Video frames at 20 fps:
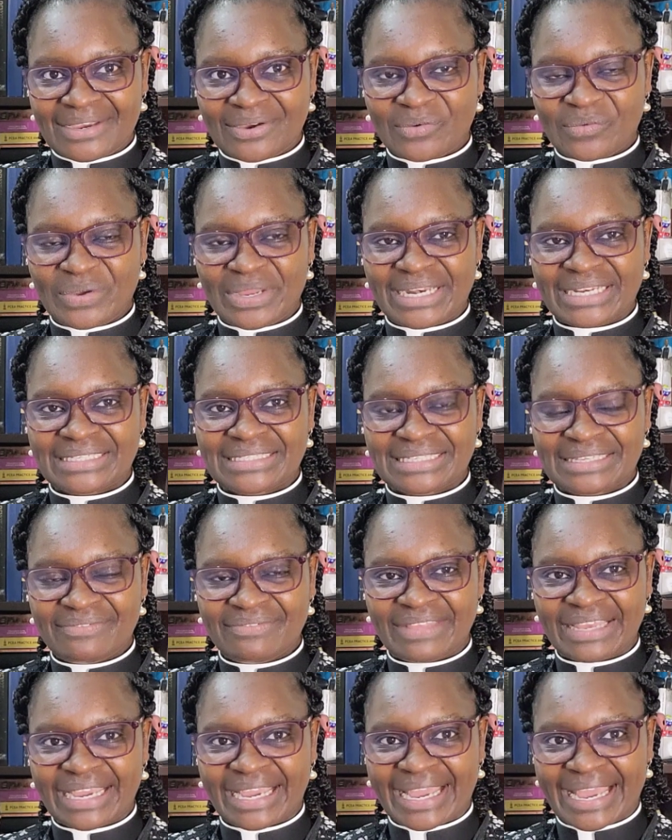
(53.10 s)
We receive
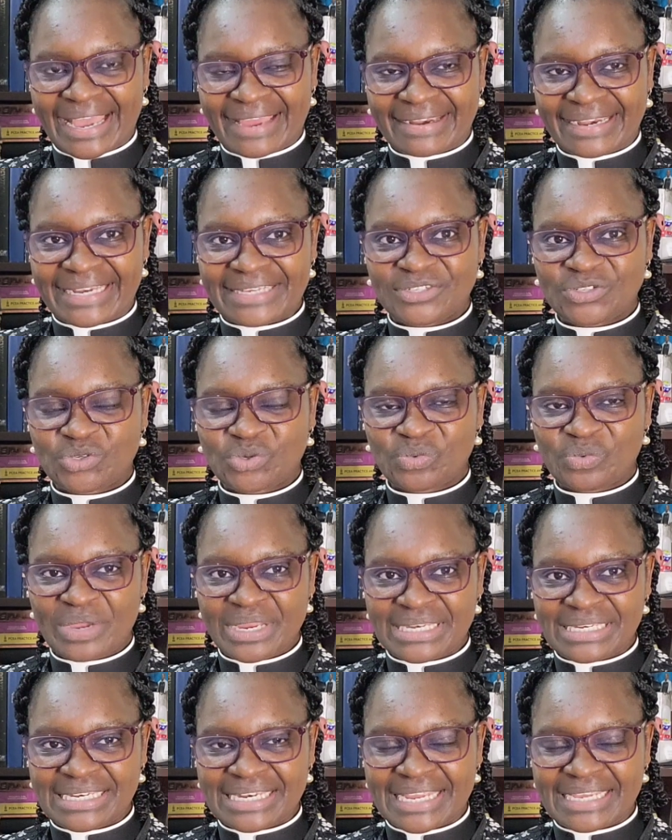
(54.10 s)
the courage to
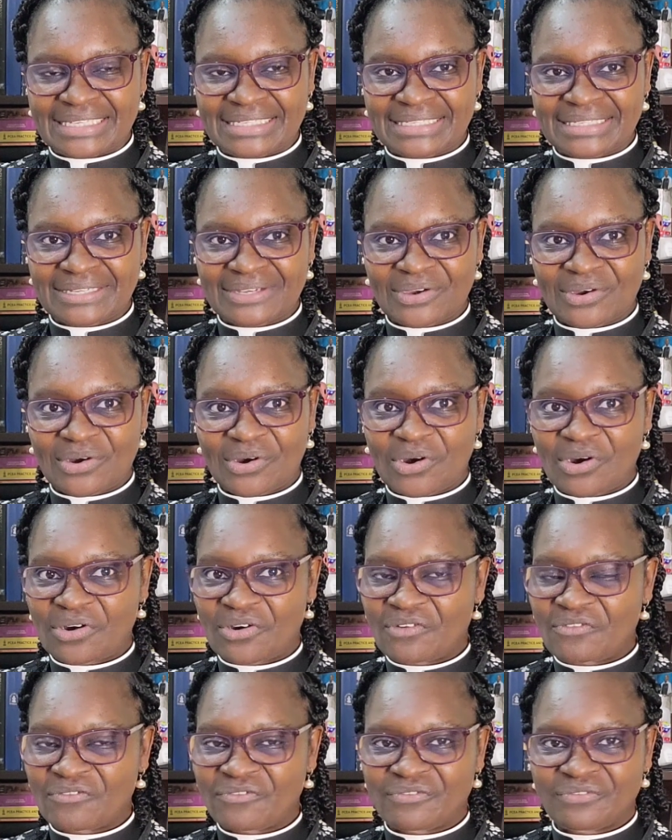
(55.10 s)
witness
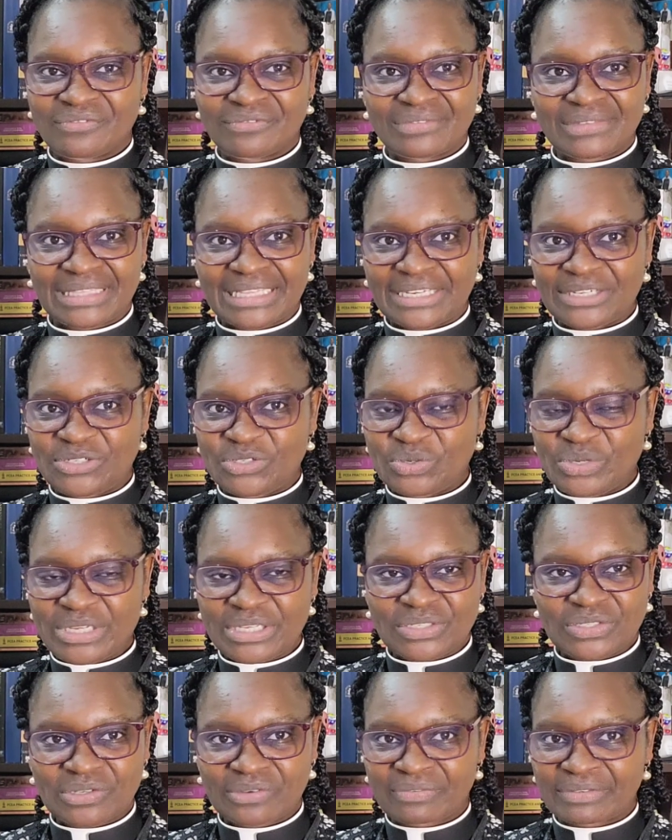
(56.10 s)
of the
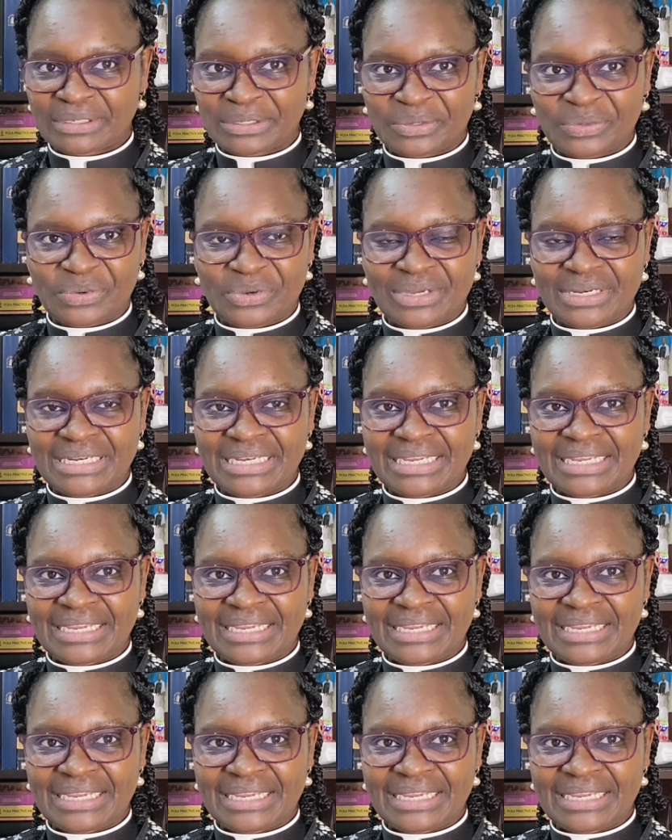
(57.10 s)
doings of the Lord,